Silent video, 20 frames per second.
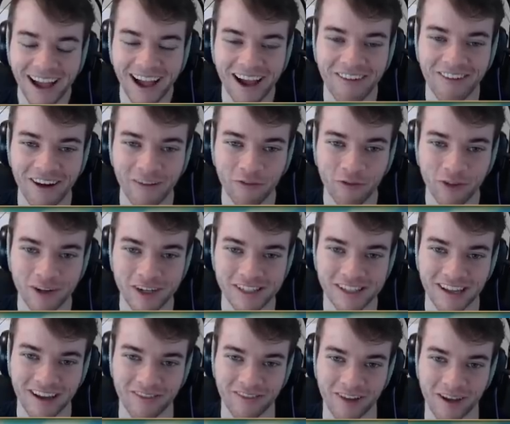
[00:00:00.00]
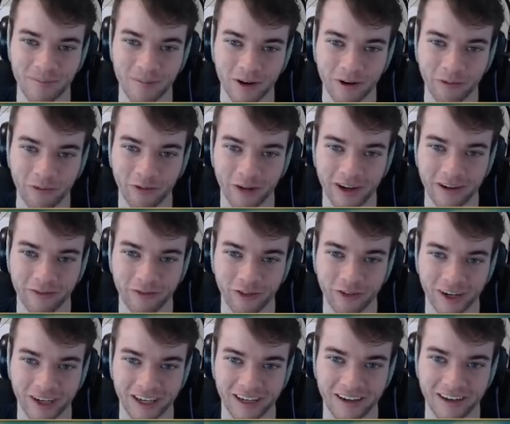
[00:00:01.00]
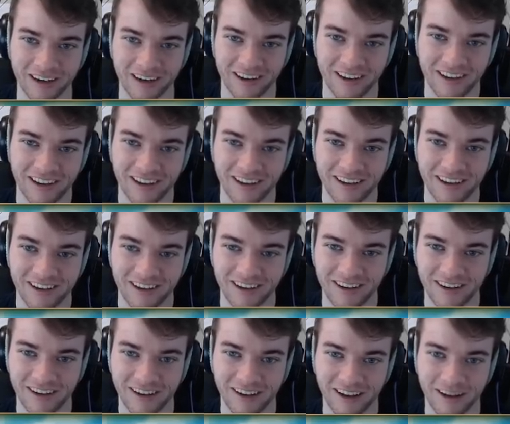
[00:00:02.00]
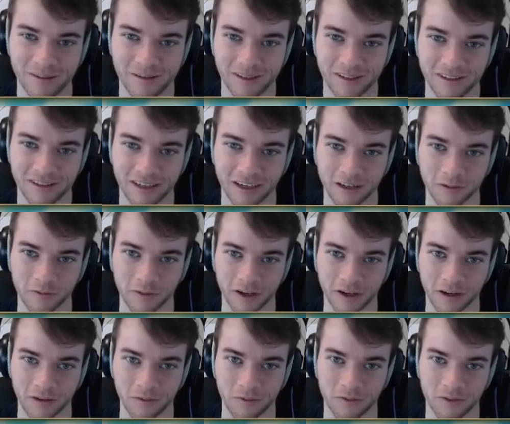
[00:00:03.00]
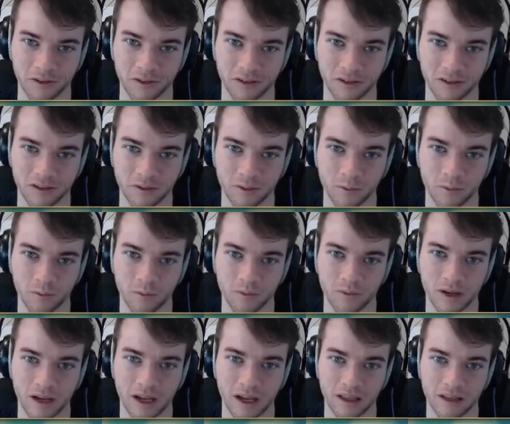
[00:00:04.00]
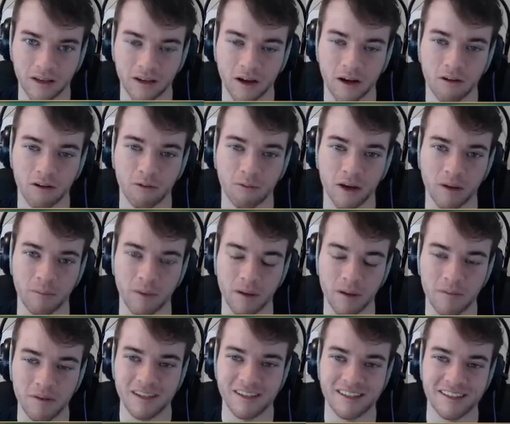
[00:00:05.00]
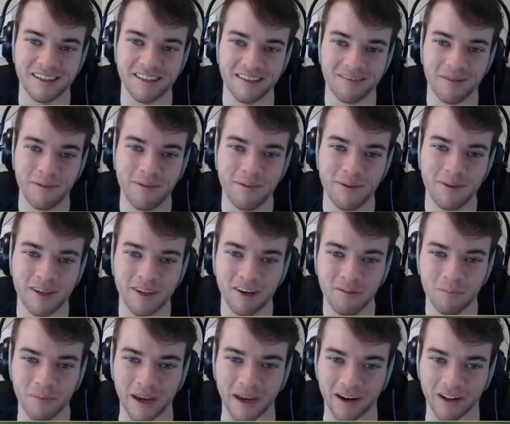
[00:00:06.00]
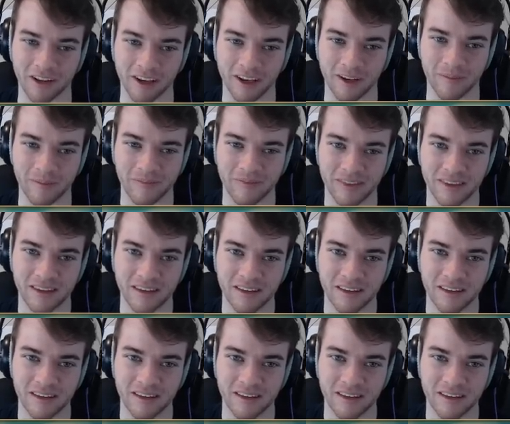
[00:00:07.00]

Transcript: I want free stuff. I'm more afraid of freaking. I'm still terrified of. I, oh wait, maybe he's, maybe we don't battle him.